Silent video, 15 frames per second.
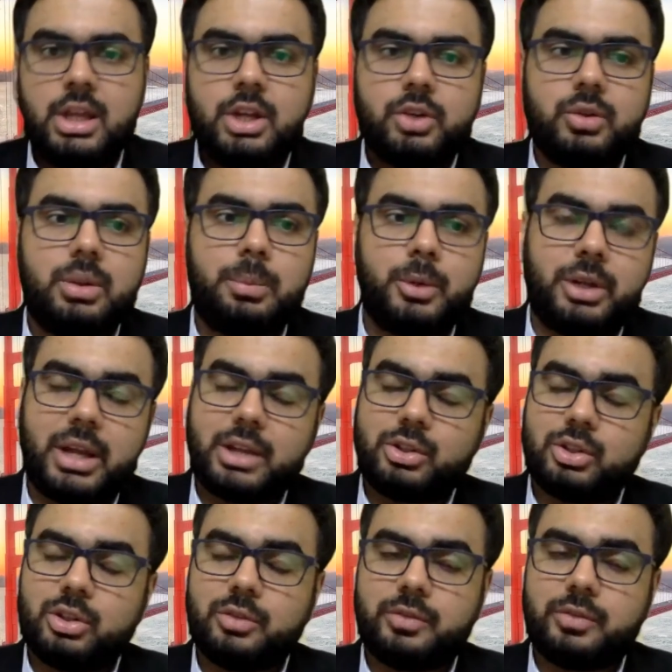to the
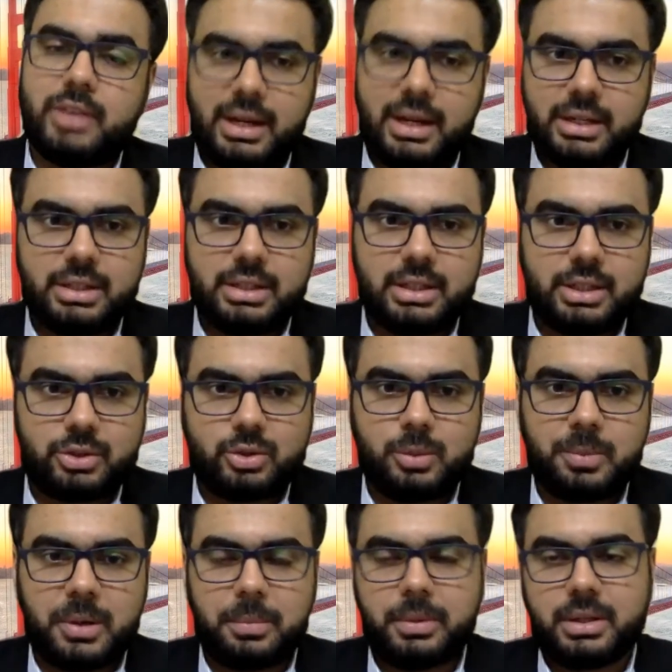protection of that intellectual
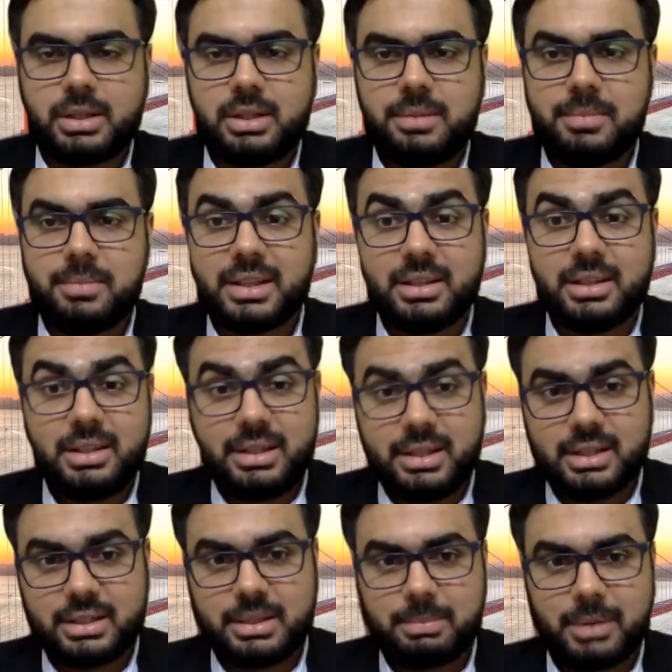property by the
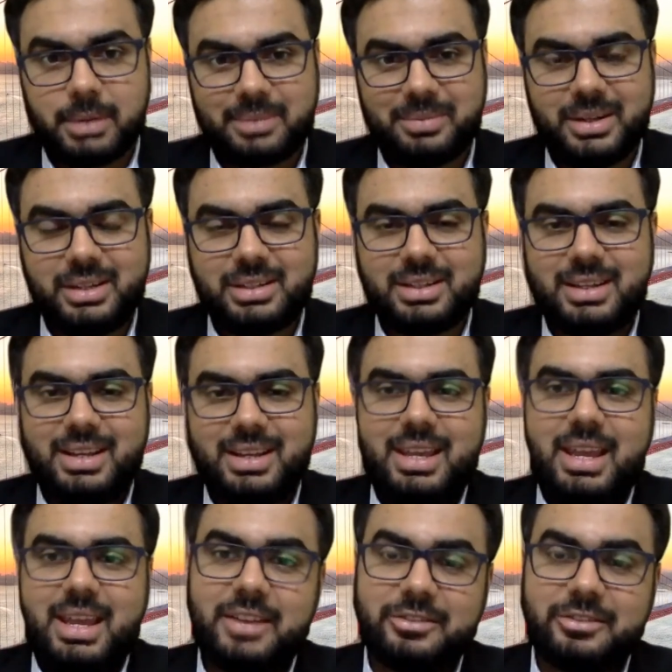legal department.
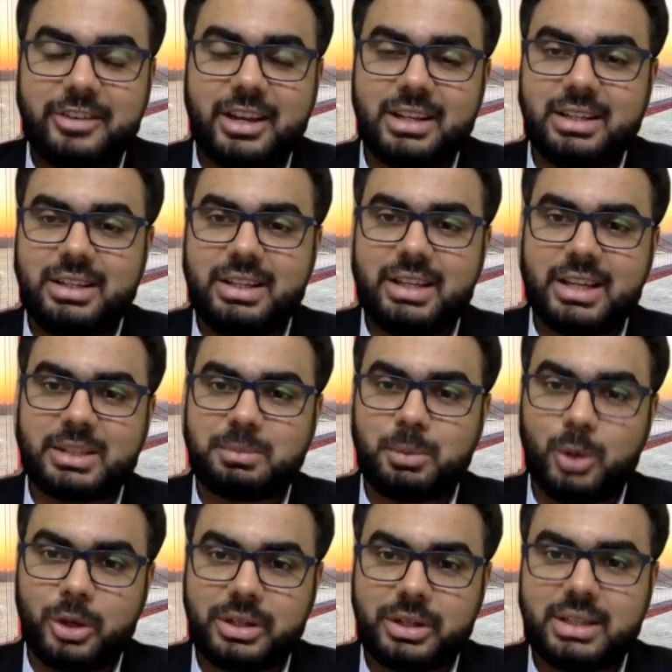And finally,
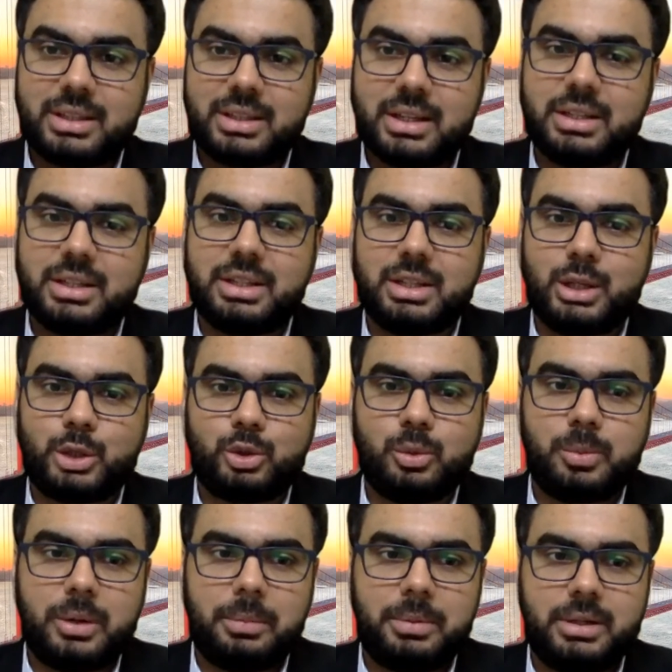exploiting that intellectual
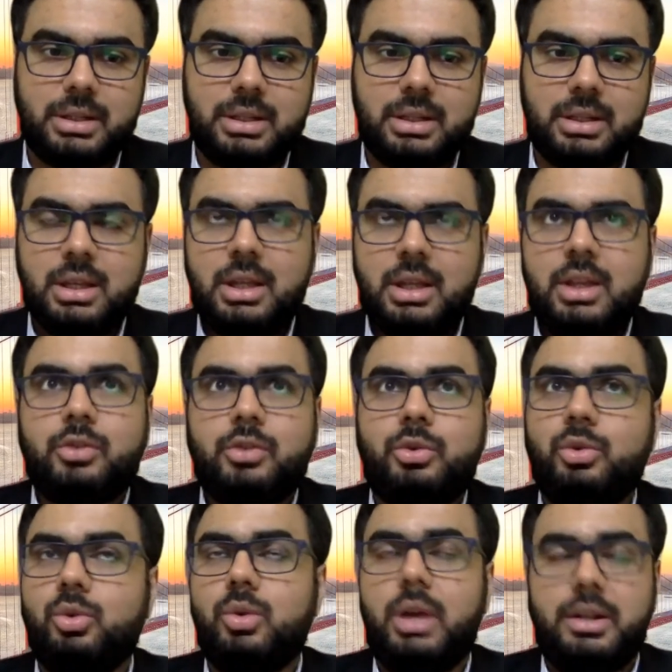property
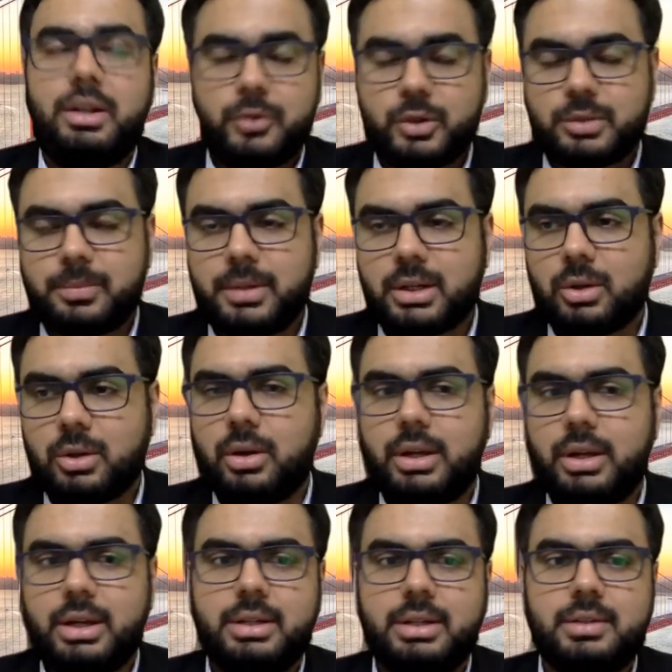through enforcement
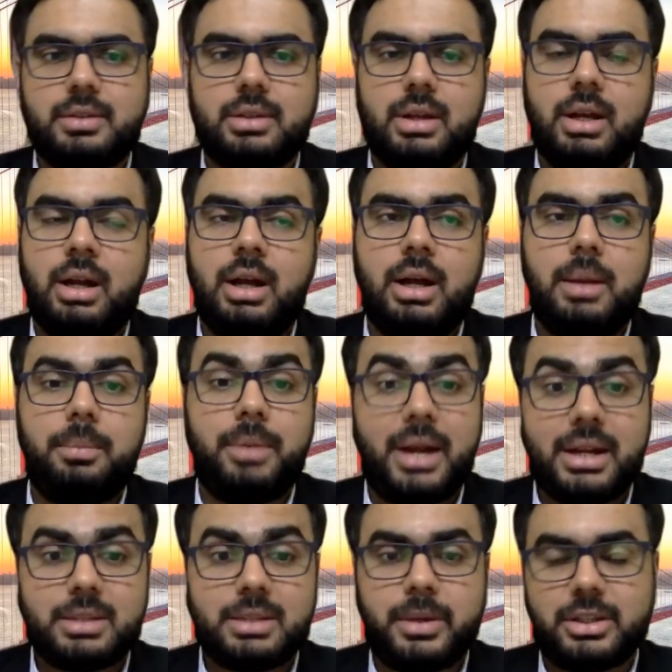lawyers,
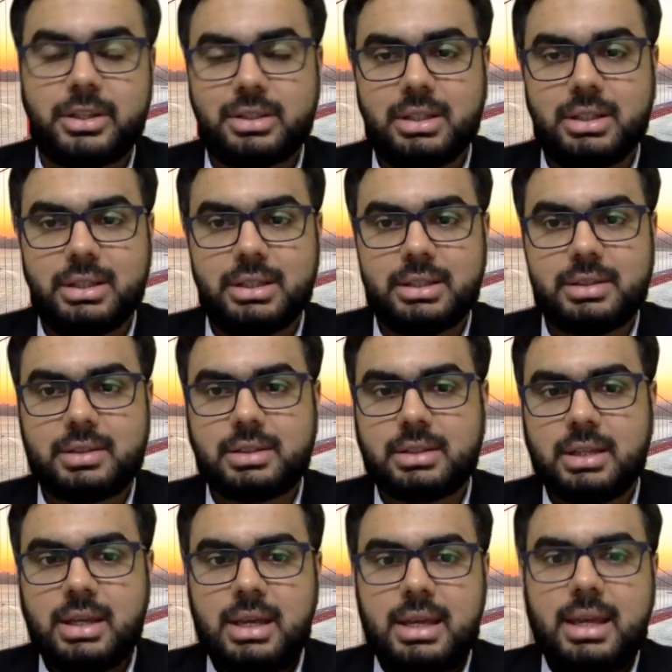brand specialists,
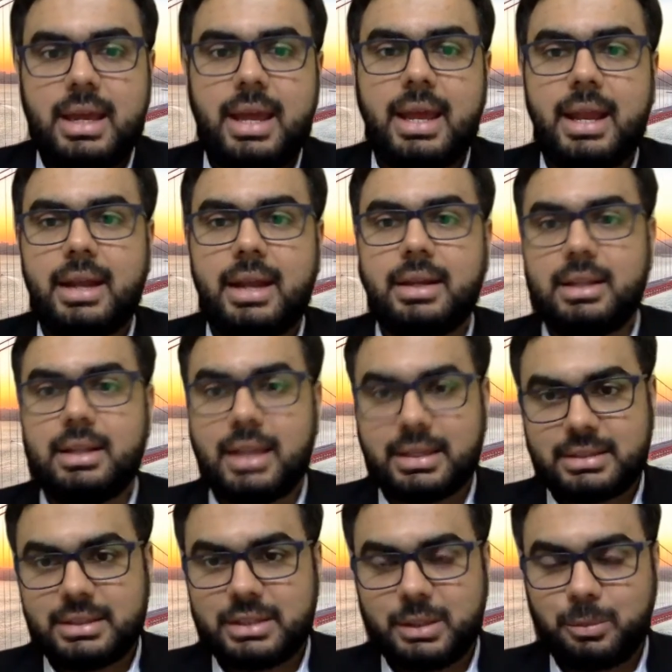and
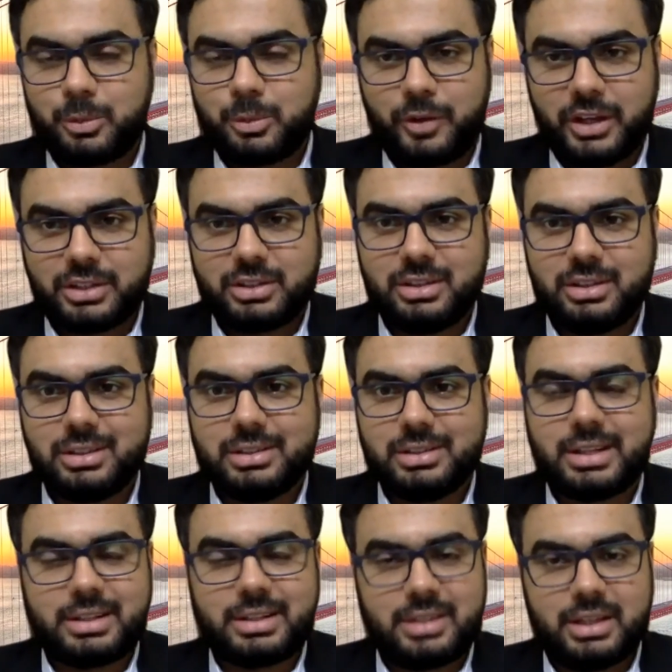licensing professionals,
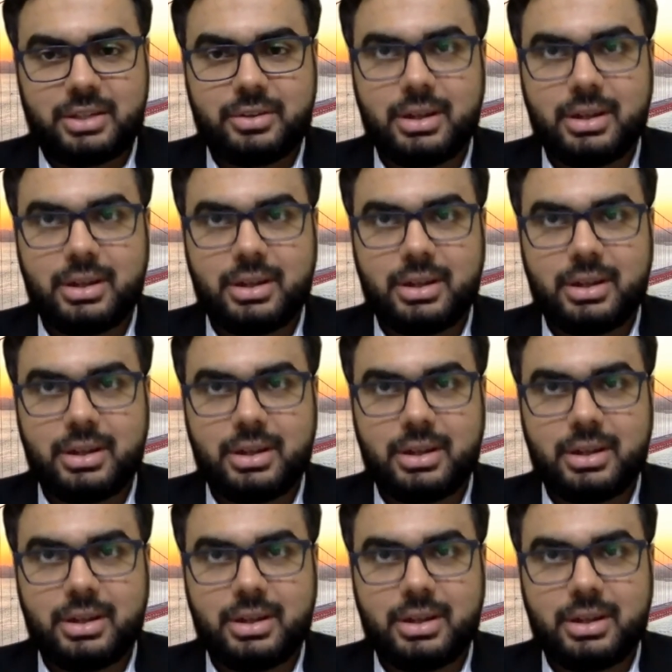etc.